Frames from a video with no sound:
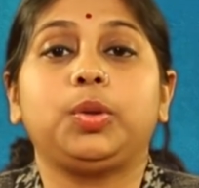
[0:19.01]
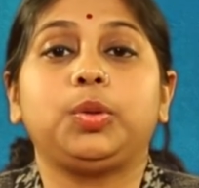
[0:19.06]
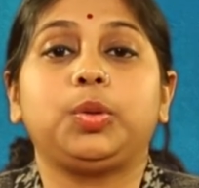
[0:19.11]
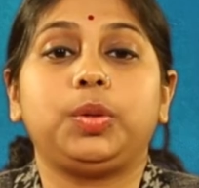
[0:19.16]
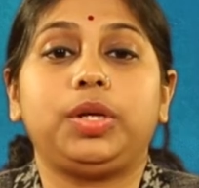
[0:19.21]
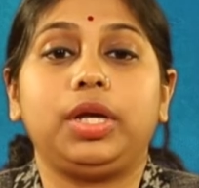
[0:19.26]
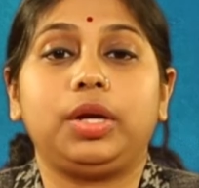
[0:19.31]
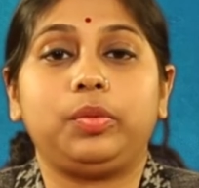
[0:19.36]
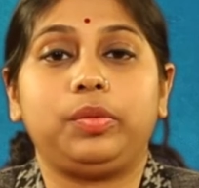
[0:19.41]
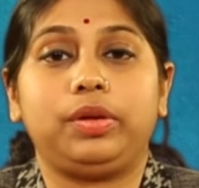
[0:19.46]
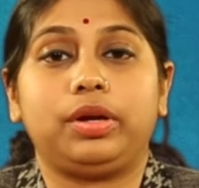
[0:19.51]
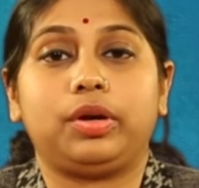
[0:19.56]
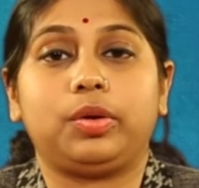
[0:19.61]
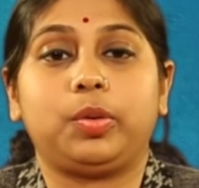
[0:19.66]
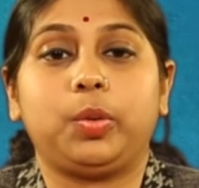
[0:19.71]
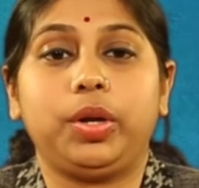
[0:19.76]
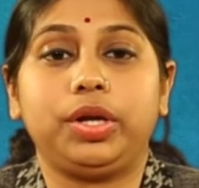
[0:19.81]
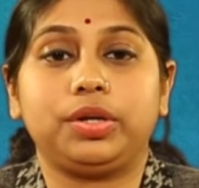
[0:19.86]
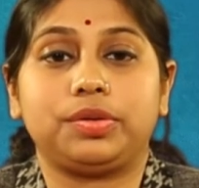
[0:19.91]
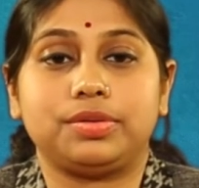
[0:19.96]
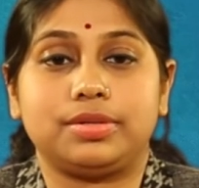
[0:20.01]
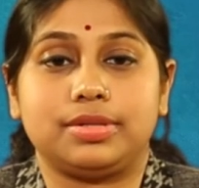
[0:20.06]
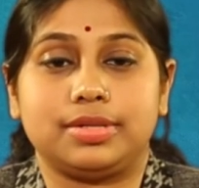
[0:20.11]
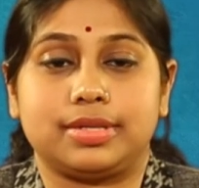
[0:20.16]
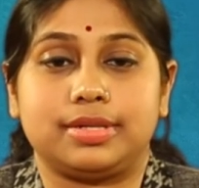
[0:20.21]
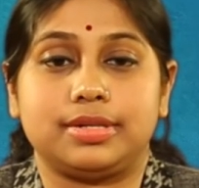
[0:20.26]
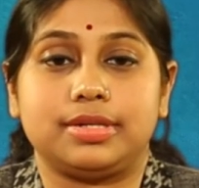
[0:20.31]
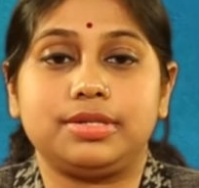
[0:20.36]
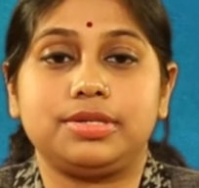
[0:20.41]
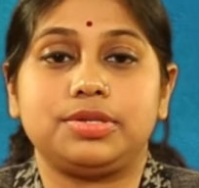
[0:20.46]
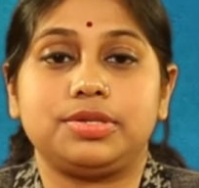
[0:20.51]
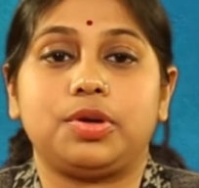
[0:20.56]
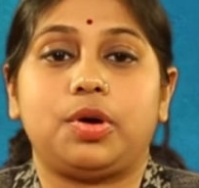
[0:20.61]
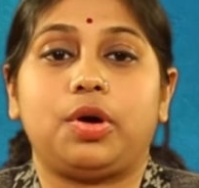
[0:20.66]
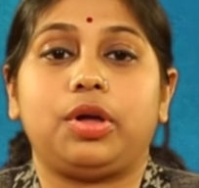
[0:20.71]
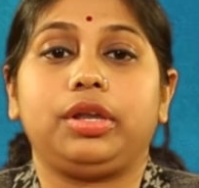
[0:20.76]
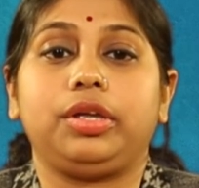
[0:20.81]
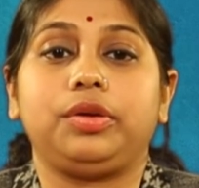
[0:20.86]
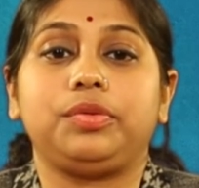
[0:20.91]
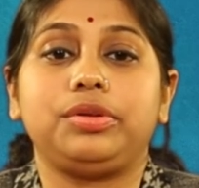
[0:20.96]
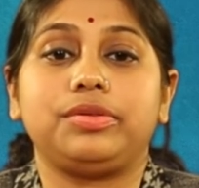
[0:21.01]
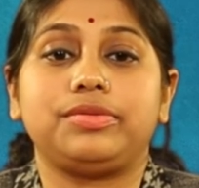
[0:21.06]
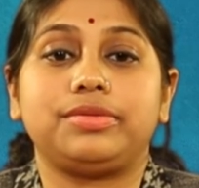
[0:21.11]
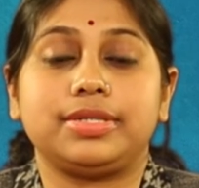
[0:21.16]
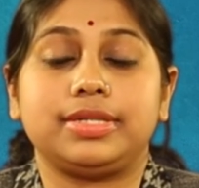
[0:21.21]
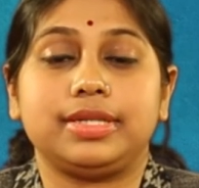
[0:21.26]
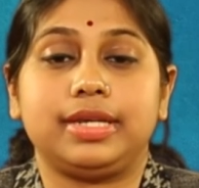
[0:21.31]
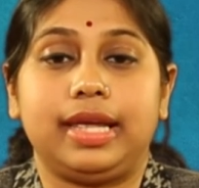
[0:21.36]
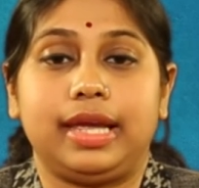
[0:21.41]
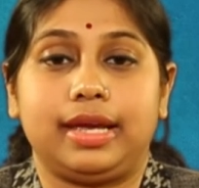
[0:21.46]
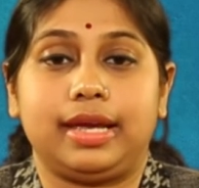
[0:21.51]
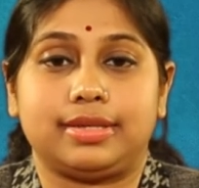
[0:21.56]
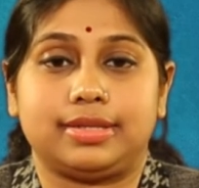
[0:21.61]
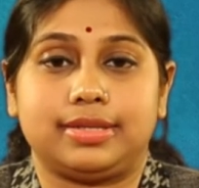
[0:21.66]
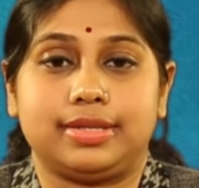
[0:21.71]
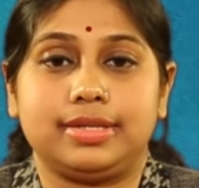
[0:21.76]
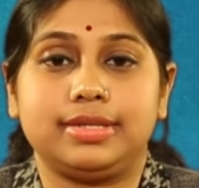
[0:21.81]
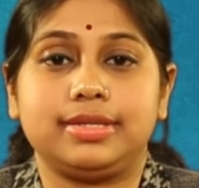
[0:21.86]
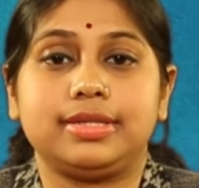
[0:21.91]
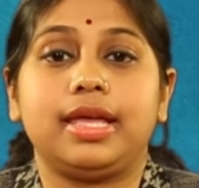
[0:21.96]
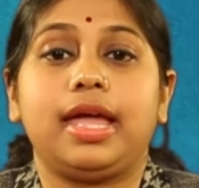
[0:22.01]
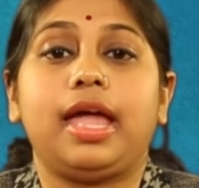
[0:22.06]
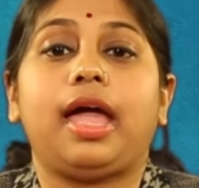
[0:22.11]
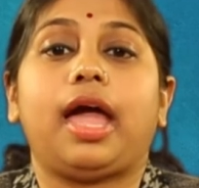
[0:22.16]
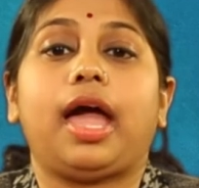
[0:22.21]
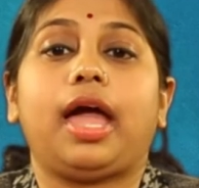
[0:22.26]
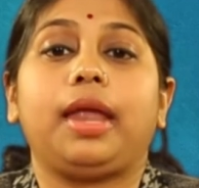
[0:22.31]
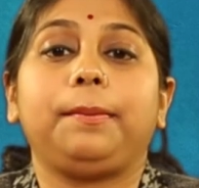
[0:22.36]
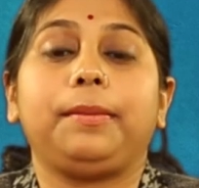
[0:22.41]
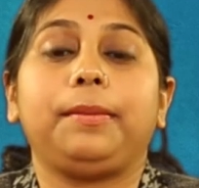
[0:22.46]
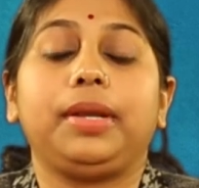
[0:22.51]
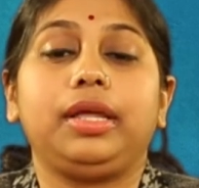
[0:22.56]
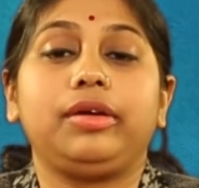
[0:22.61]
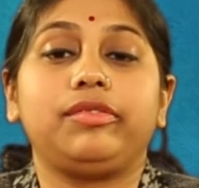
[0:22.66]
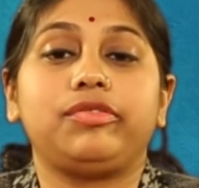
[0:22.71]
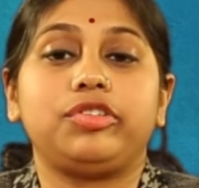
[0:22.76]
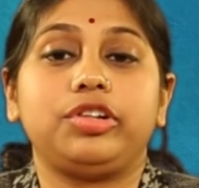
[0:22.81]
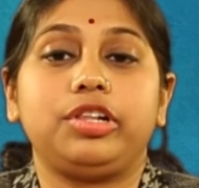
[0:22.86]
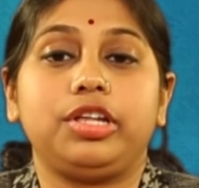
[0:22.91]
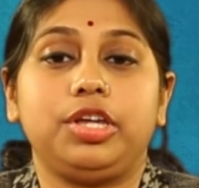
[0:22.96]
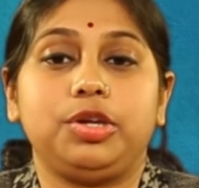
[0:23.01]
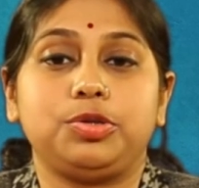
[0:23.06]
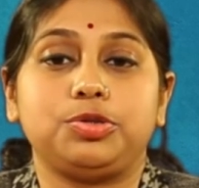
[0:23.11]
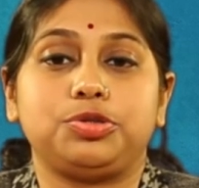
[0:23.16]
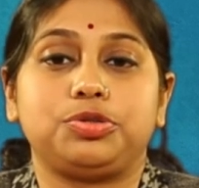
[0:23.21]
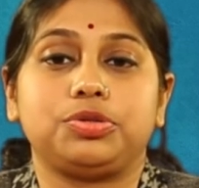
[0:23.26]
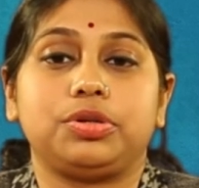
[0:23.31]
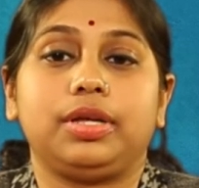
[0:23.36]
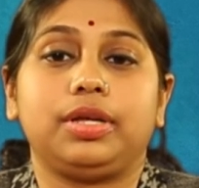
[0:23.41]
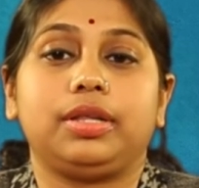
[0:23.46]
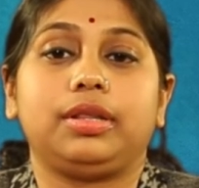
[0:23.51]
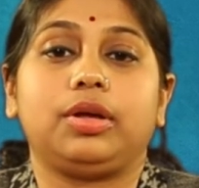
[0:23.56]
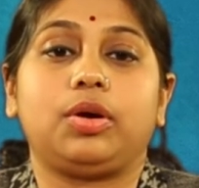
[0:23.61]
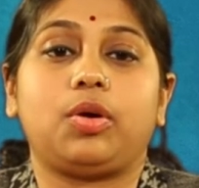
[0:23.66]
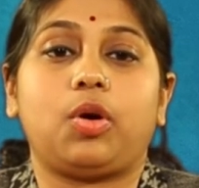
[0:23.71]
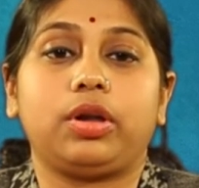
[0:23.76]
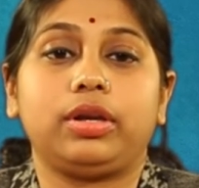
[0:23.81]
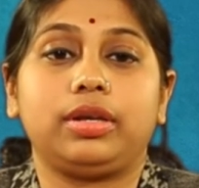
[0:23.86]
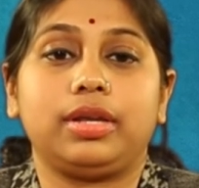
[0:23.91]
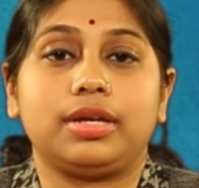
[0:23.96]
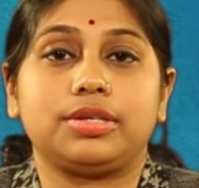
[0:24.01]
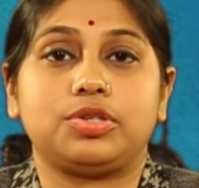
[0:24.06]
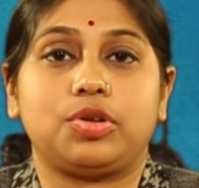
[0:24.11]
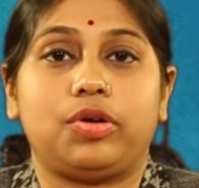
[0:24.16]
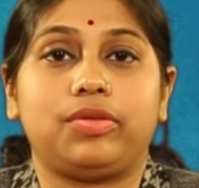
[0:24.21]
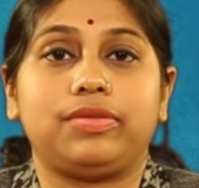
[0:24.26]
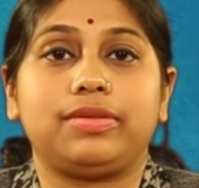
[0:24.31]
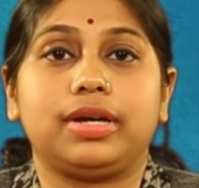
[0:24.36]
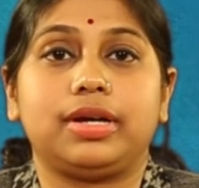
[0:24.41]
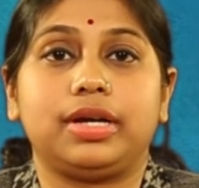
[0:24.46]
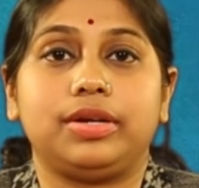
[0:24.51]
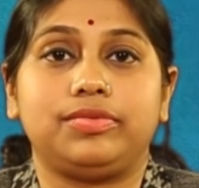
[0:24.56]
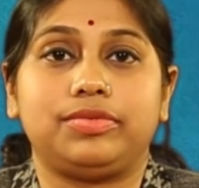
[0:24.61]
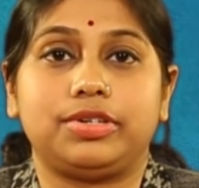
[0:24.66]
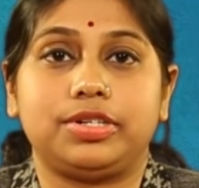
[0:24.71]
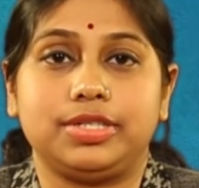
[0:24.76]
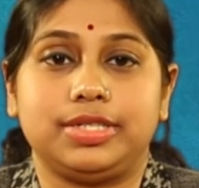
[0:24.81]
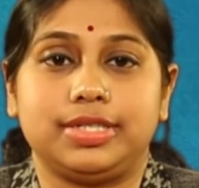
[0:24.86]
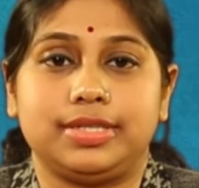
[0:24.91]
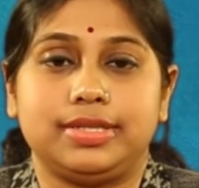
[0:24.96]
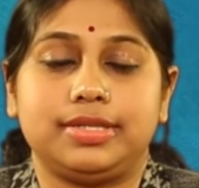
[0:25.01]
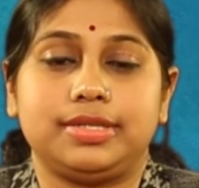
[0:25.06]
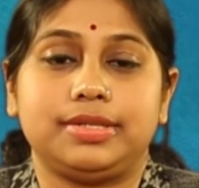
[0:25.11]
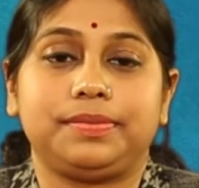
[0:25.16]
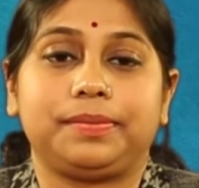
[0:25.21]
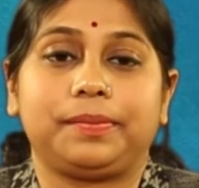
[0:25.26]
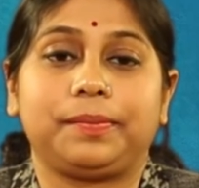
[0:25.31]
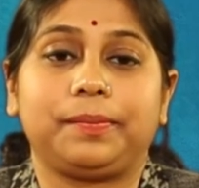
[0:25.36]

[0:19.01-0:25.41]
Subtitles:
Today we are going to discuss on universal access and meaningful use in the context of convergence.